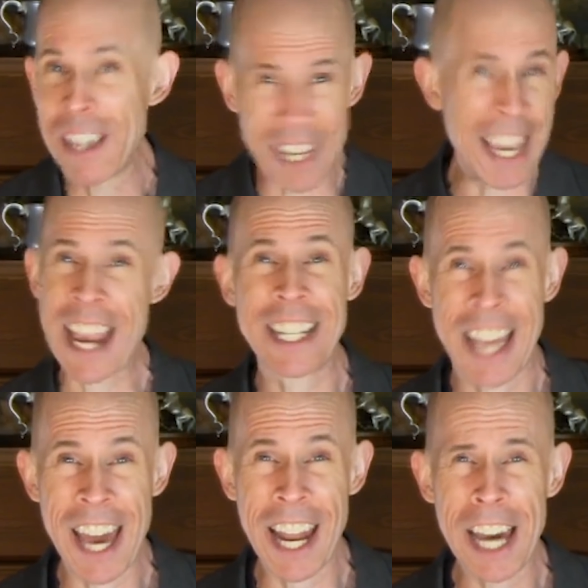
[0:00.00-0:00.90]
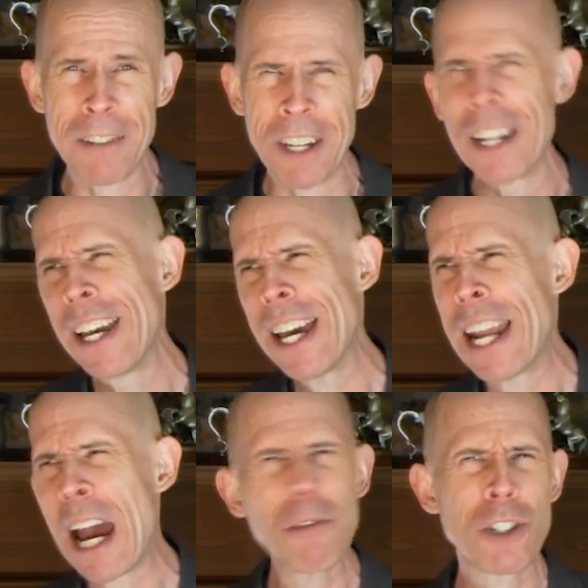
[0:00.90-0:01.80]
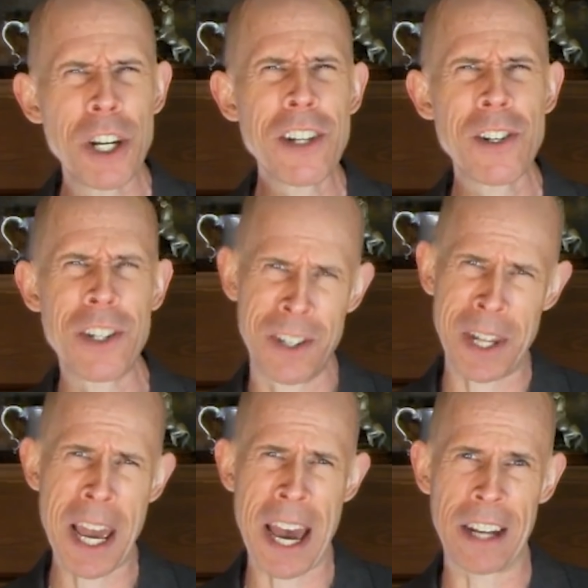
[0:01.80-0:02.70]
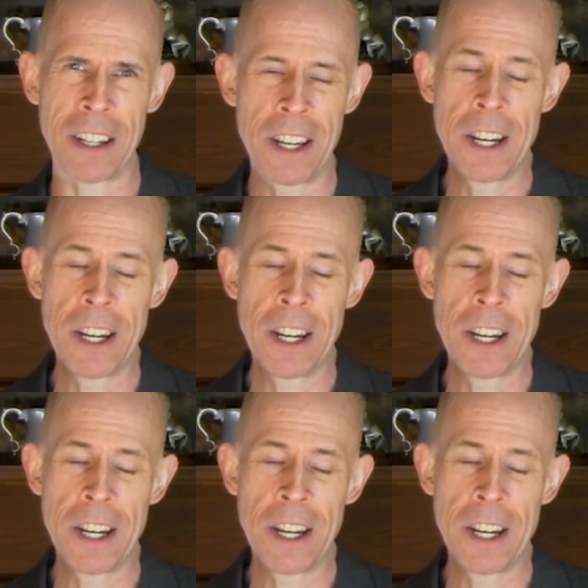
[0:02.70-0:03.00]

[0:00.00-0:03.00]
You can't get out of it. And how just is that?